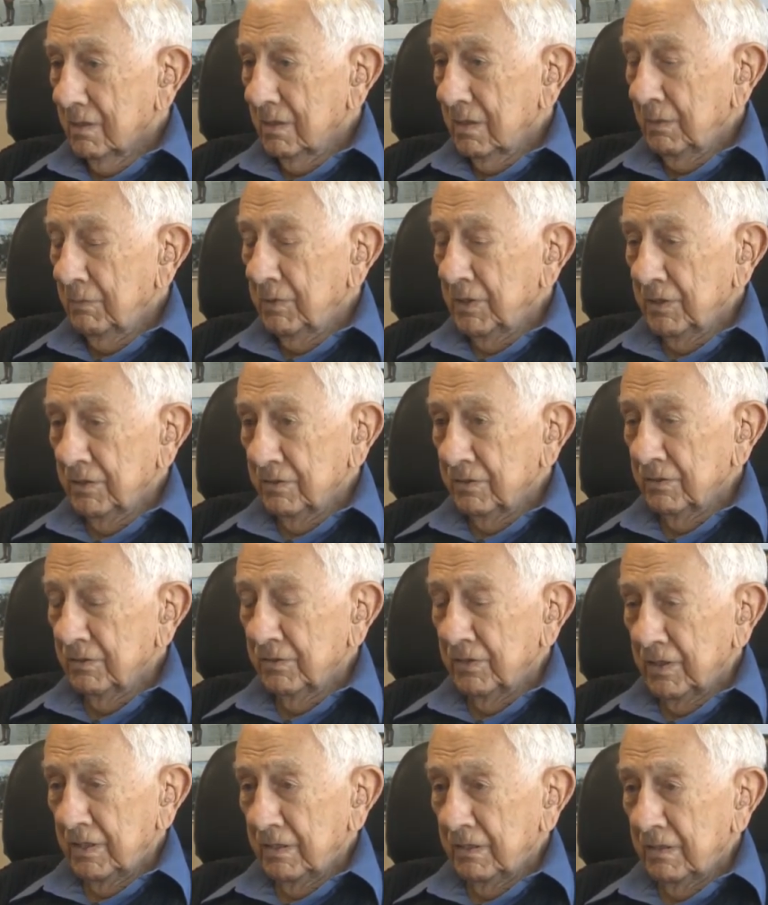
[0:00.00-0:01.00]
I mean, to
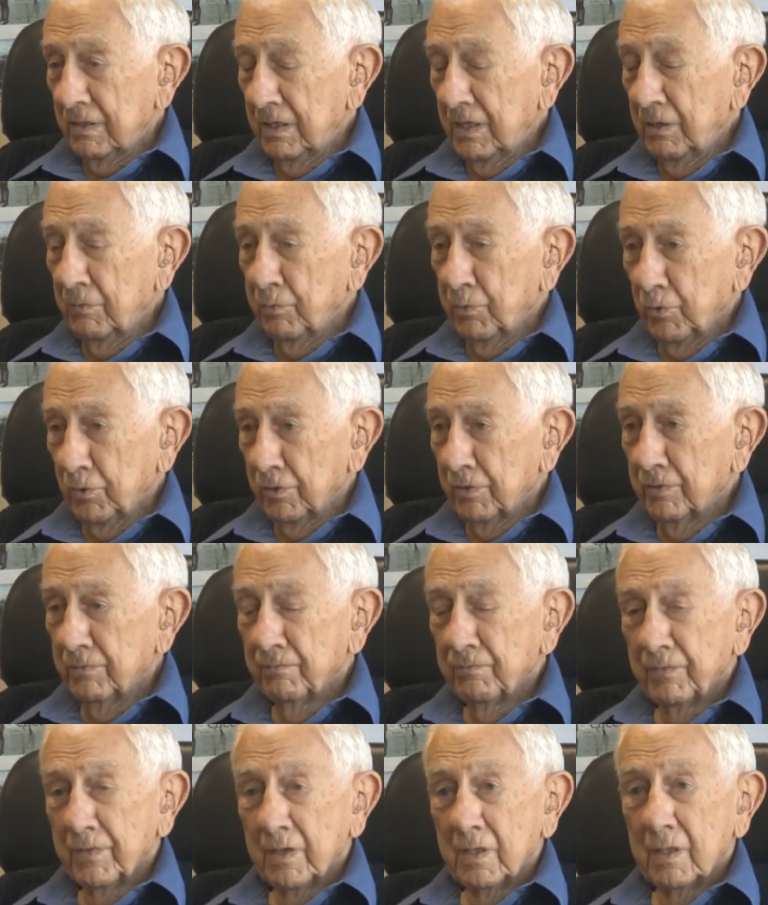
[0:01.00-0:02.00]
the airport,
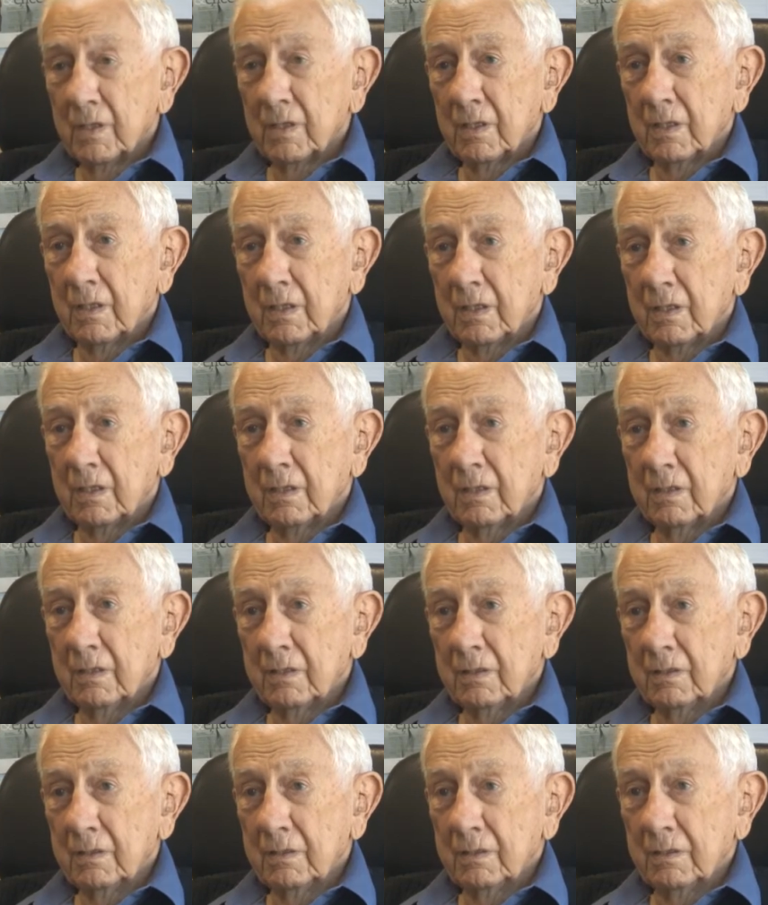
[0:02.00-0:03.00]
uh,
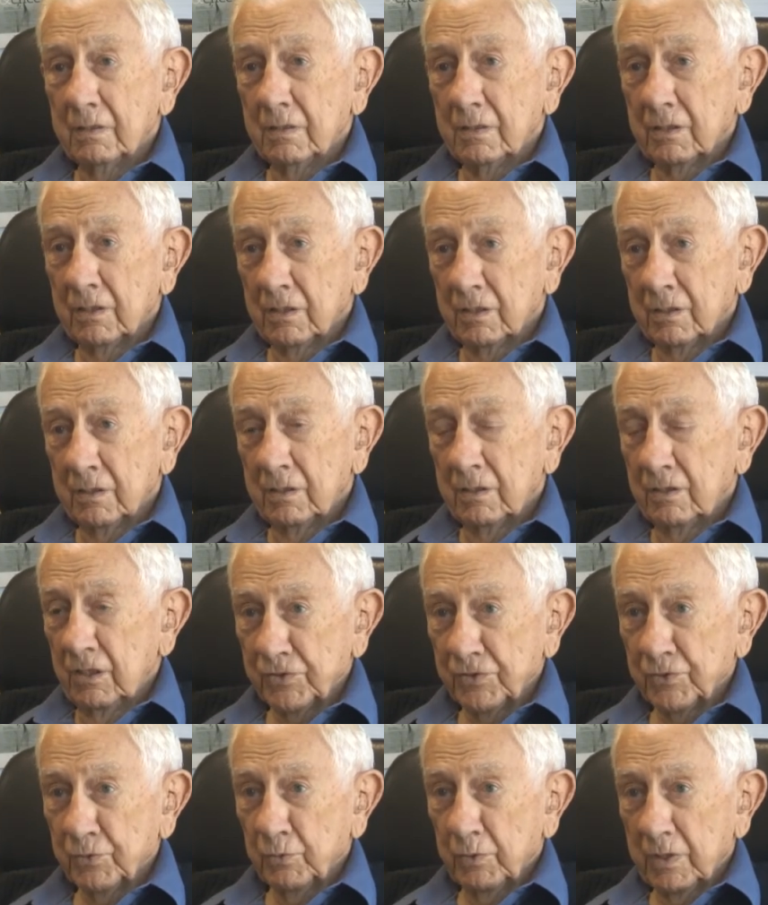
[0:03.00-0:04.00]
in the, and
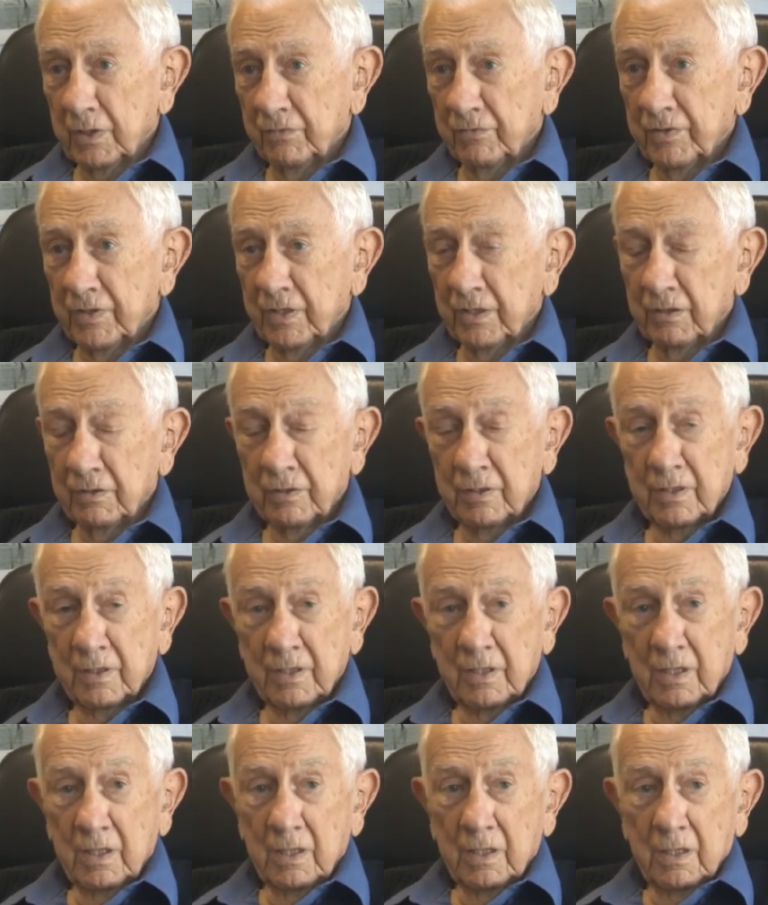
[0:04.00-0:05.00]
that's whatever they were.
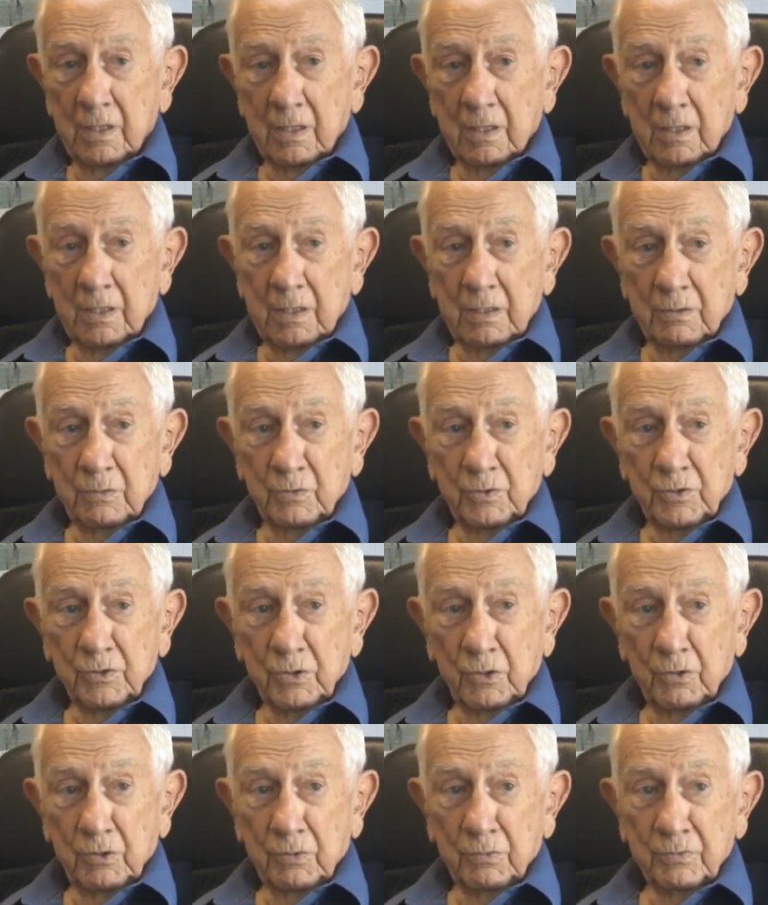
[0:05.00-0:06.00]
And we
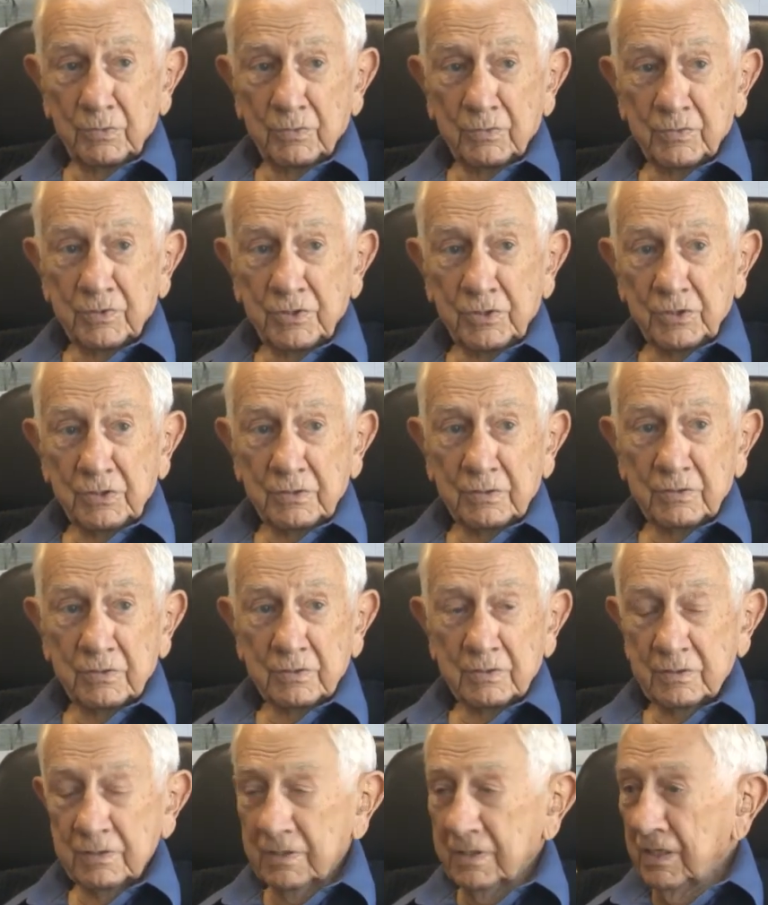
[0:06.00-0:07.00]
told him, geez,
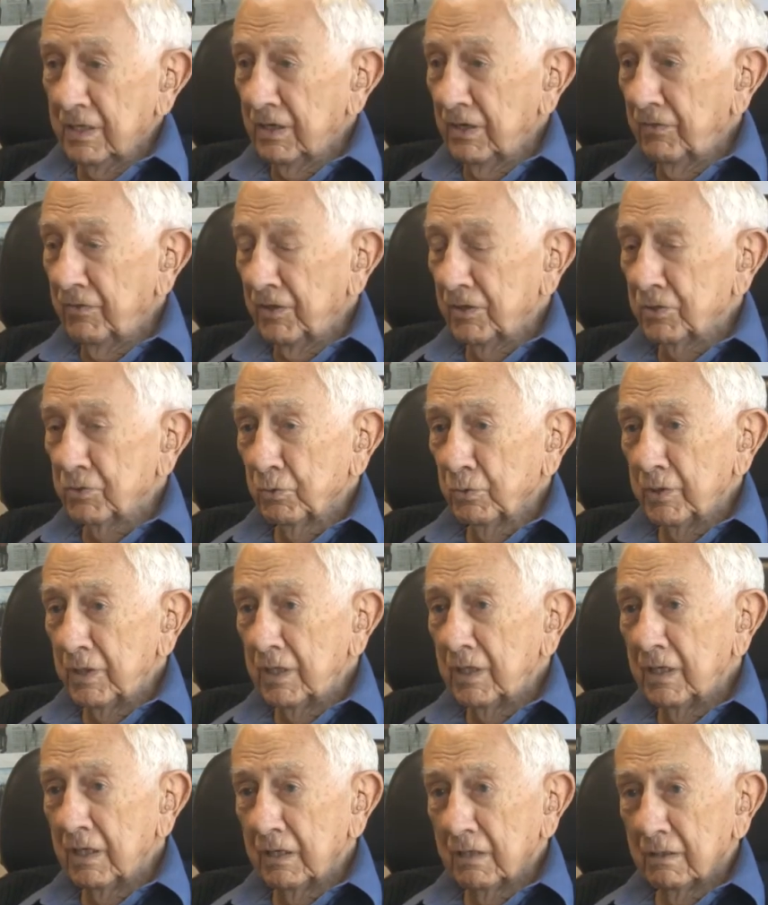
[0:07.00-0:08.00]
you got anything to
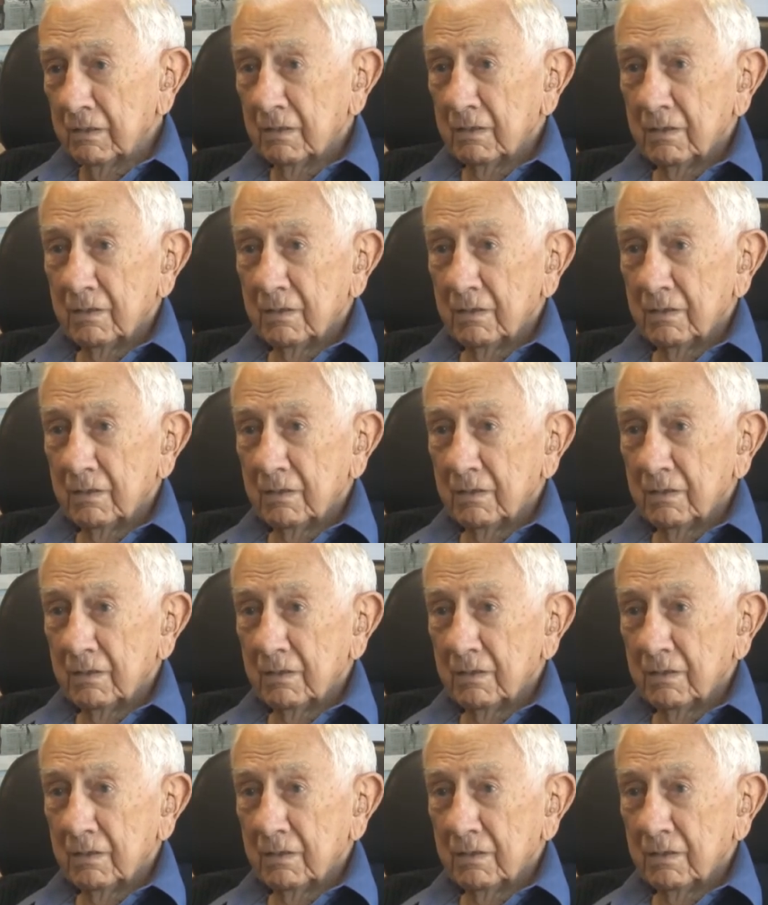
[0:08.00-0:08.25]
eat here?